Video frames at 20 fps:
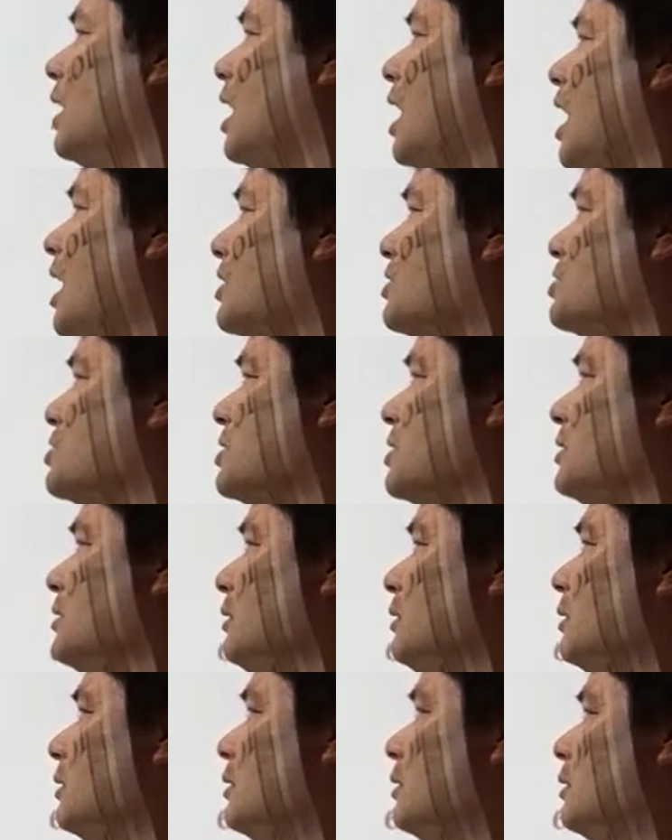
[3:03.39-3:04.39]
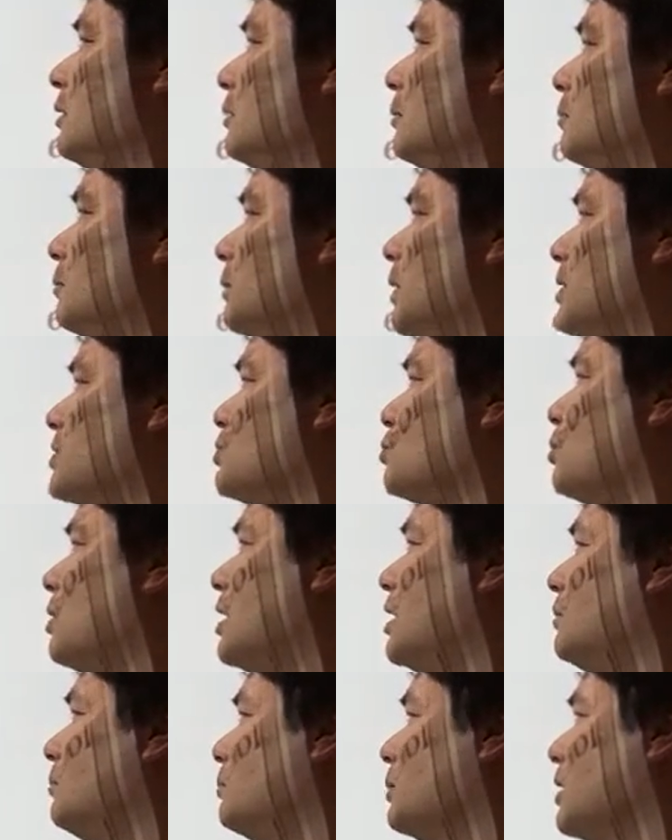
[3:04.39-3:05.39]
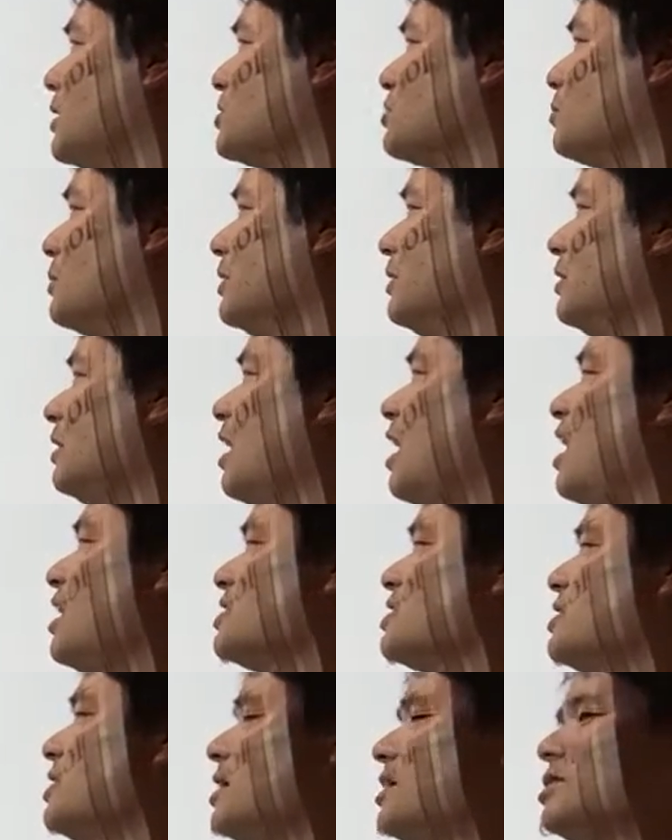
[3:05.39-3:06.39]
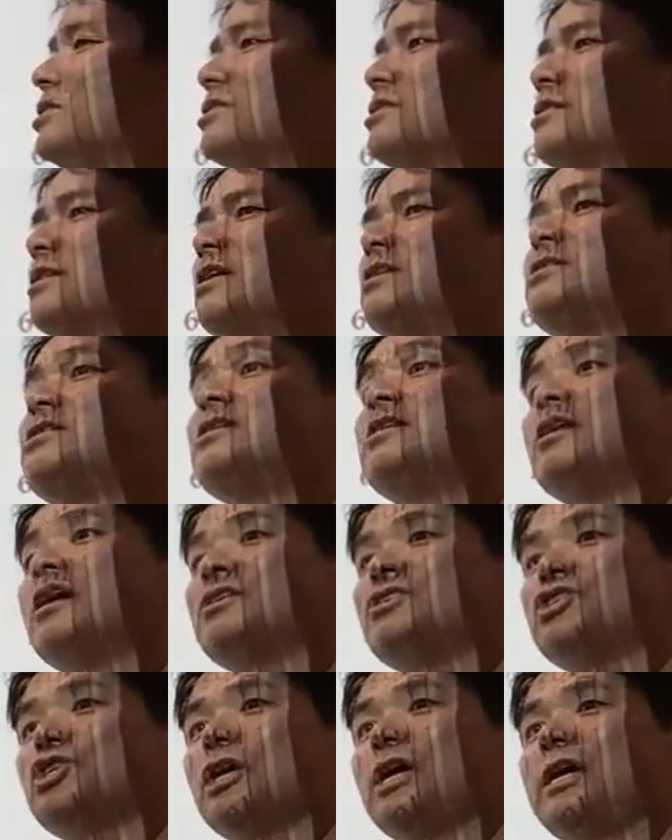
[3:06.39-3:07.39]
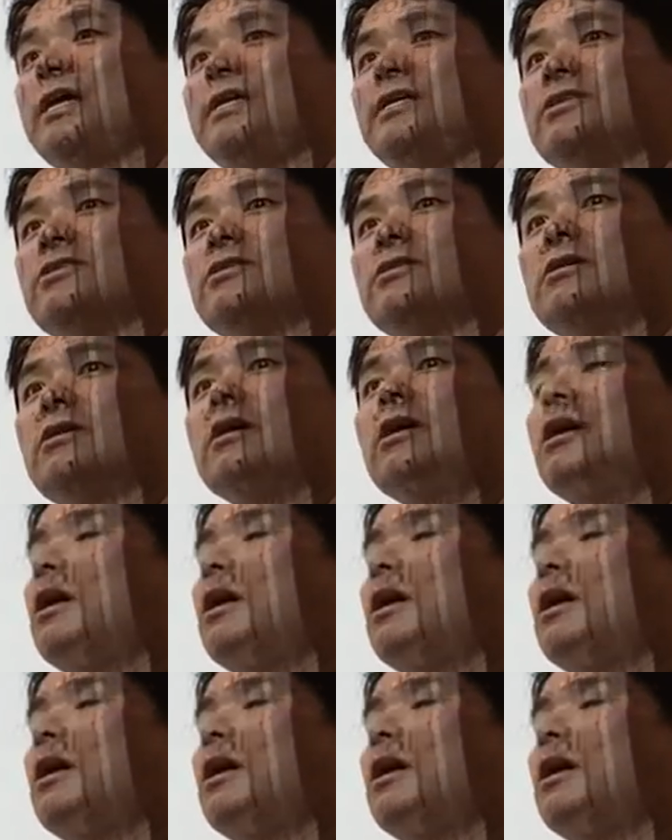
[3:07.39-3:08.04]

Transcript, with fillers: Hydrogen, plus 1, plus 1. Oxidation states did not change.